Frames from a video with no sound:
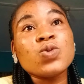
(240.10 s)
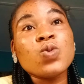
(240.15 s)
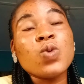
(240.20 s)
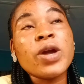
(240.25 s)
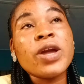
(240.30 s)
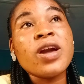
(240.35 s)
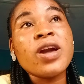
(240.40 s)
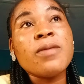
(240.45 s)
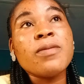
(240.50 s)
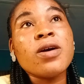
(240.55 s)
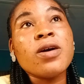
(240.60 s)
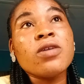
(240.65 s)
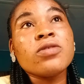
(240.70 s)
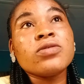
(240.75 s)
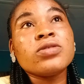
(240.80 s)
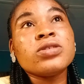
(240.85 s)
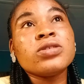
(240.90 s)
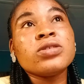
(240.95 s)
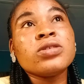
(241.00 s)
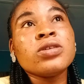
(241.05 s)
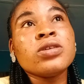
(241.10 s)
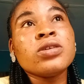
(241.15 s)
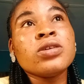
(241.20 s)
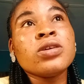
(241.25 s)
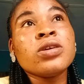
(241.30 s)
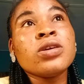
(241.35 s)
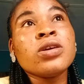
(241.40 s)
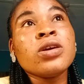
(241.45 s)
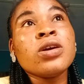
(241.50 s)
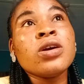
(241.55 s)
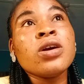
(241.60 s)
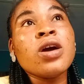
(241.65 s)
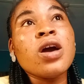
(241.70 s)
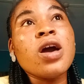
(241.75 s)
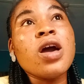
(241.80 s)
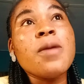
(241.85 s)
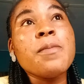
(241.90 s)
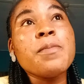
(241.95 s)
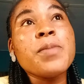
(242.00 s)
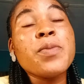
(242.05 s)
well about
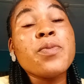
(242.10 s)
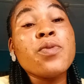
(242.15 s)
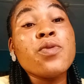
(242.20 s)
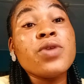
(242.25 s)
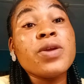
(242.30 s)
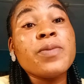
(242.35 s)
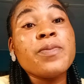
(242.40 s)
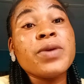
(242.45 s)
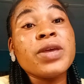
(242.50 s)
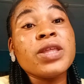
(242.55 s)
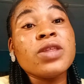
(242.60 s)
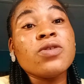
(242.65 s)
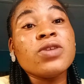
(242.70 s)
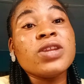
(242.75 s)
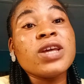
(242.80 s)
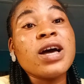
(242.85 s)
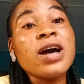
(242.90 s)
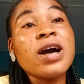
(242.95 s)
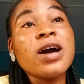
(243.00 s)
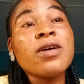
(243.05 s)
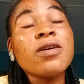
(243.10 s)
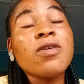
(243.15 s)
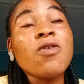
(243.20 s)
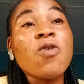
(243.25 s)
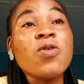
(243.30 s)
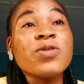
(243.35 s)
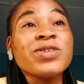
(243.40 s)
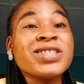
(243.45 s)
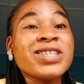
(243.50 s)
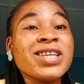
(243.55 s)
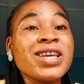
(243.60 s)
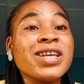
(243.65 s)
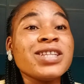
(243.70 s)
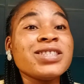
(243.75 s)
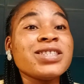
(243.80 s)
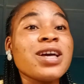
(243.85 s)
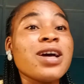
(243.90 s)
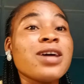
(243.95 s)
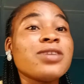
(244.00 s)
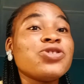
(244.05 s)
people ripping other
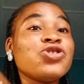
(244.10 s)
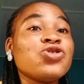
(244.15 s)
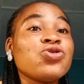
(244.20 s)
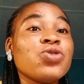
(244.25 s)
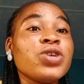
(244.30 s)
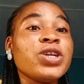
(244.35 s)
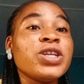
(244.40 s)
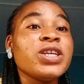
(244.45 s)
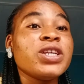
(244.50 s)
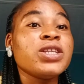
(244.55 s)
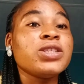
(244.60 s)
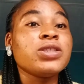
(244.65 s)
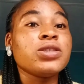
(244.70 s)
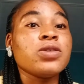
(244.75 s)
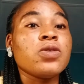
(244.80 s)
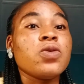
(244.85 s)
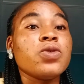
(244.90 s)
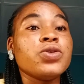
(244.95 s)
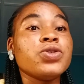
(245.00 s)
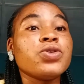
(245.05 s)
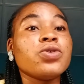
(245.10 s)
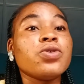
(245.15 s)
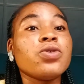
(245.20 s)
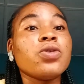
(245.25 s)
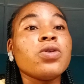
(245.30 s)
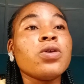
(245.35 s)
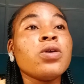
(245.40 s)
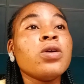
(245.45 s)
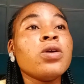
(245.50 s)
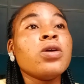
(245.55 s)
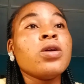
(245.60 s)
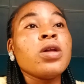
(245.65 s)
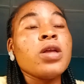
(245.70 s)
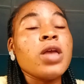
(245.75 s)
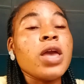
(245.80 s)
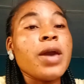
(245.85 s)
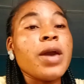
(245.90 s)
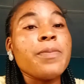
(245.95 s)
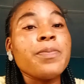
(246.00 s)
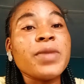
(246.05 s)
content and showing it on your
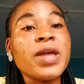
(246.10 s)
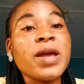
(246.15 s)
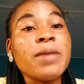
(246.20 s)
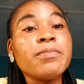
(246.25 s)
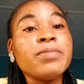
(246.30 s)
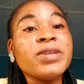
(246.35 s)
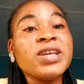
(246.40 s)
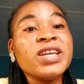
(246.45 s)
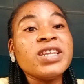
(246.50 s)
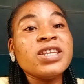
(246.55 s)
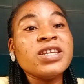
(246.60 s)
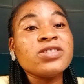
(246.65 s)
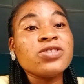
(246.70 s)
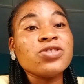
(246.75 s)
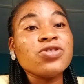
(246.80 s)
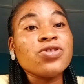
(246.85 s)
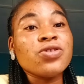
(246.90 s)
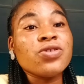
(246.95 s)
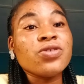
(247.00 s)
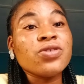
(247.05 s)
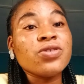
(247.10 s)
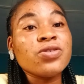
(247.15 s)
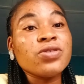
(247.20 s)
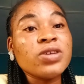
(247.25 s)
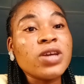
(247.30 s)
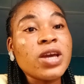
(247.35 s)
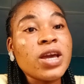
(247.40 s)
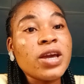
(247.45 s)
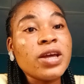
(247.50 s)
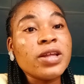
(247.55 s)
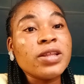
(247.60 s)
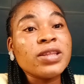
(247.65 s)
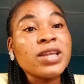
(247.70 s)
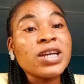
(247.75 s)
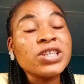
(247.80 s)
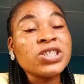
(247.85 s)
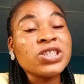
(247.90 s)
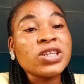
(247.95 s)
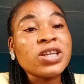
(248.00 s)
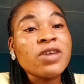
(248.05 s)
and playing it on your
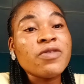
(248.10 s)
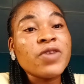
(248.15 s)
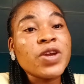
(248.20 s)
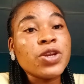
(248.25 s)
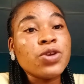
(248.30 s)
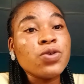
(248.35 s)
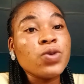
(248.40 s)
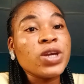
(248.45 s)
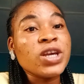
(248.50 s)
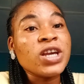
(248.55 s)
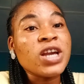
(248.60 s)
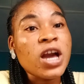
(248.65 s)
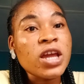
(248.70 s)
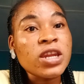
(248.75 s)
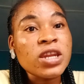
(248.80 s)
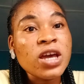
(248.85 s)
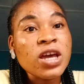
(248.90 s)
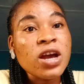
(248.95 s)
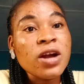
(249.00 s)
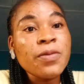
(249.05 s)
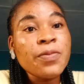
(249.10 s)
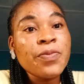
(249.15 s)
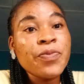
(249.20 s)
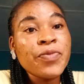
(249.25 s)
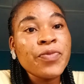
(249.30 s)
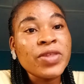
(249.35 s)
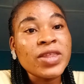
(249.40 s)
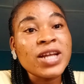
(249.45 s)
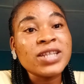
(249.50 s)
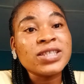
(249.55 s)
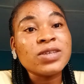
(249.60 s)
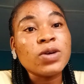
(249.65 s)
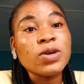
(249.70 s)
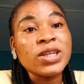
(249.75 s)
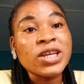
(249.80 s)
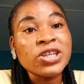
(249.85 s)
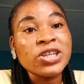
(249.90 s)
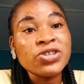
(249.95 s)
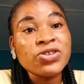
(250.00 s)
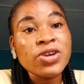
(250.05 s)
national radio in Ghana. That's our
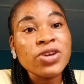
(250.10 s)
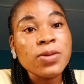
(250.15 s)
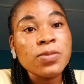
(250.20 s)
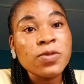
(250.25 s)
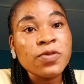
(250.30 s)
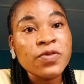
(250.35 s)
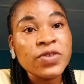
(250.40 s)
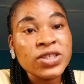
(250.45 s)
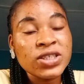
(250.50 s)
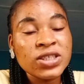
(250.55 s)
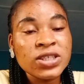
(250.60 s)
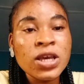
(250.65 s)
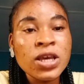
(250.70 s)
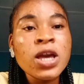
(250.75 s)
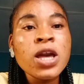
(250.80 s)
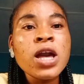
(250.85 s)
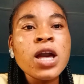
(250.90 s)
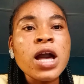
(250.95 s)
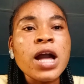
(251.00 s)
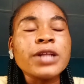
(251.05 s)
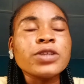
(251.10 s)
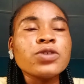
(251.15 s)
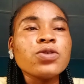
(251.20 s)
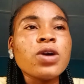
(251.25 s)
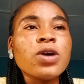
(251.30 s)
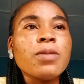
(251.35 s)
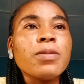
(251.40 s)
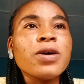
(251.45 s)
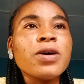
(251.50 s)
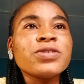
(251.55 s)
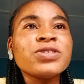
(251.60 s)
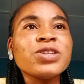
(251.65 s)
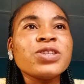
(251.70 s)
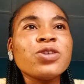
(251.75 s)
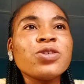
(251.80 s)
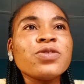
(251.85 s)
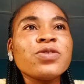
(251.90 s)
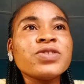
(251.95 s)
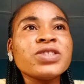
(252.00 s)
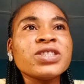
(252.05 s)
Nigerian movies. I talk about a
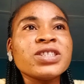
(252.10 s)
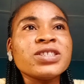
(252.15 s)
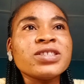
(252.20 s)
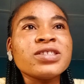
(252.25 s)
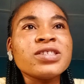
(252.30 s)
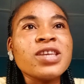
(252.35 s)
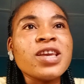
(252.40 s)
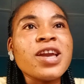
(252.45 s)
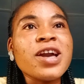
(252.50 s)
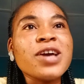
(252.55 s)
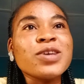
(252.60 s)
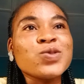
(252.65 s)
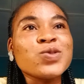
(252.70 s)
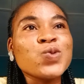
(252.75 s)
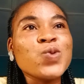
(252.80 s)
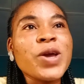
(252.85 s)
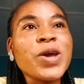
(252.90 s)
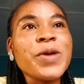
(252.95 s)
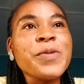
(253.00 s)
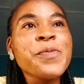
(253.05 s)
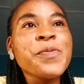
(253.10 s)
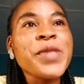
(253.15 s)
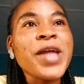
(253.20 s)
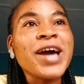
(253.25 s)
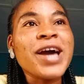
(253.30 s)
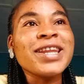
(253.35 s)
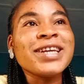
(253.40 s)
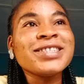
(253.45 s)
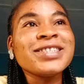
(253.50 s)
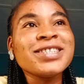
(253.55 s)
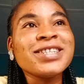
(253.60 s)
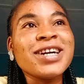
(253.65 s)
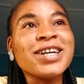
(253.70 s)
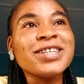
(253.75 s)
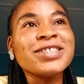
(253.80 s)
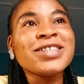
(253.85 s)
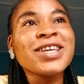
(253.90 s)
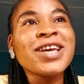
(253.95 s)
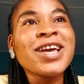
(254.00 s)
lot of things there as well. And I say that